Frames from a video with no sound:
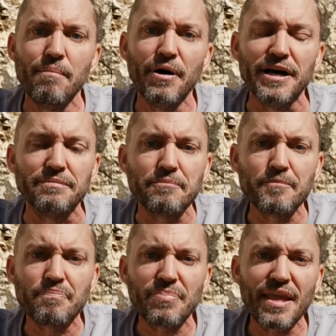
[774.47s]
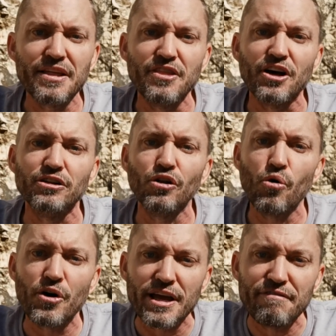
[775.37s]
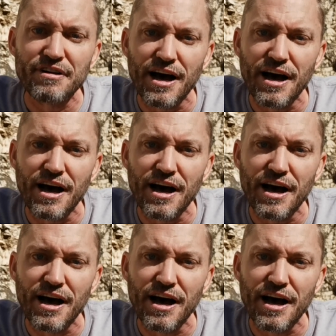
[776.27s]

But the glory of